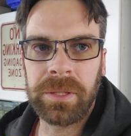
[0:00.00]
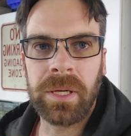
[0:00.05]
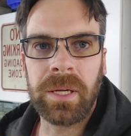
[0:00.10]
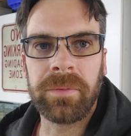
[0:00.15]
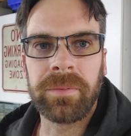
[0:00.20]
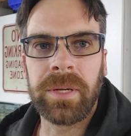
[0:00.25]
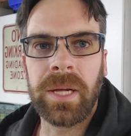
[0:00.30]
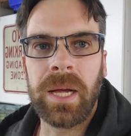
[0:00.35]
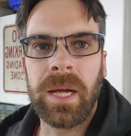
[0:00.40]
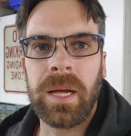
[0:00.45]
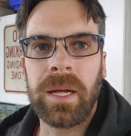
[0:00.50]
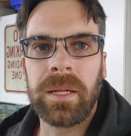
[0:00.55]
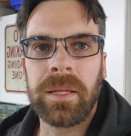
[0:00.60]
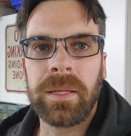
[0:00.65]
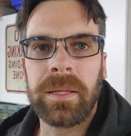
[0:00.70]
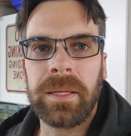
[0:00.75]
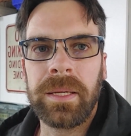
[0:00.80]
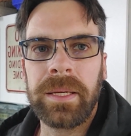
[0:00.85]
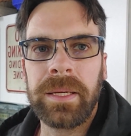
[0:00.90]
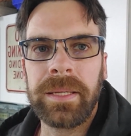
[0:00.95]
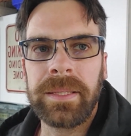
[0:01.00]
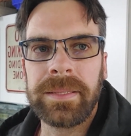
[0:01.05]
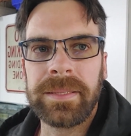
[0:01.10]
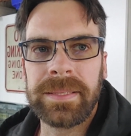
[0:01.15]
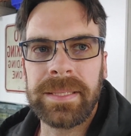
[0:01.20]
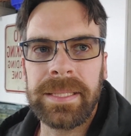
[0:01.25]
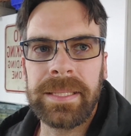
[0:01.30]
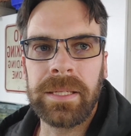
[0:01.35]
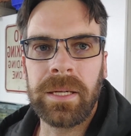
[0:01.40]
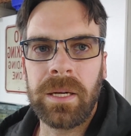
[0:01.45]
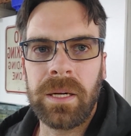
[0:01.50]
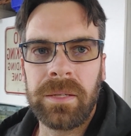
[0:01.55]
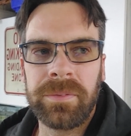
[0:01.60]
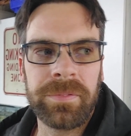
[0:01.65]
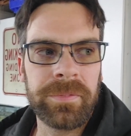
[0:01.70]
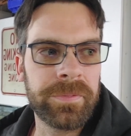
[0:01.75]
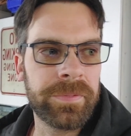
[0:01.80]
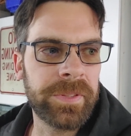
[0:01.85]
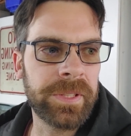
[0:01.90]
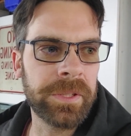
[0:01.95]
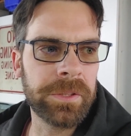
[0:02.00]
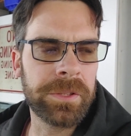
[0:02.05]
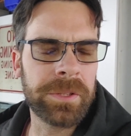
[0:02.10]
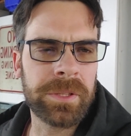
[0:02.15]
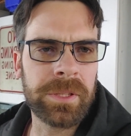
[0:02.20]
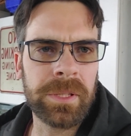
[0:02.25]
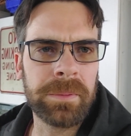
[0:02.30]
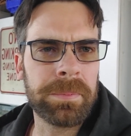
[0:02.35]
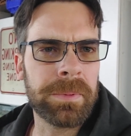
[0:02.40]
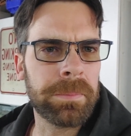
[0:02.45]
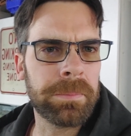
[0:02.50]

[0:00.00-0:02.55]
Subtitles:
I've got the seat off and field stripped.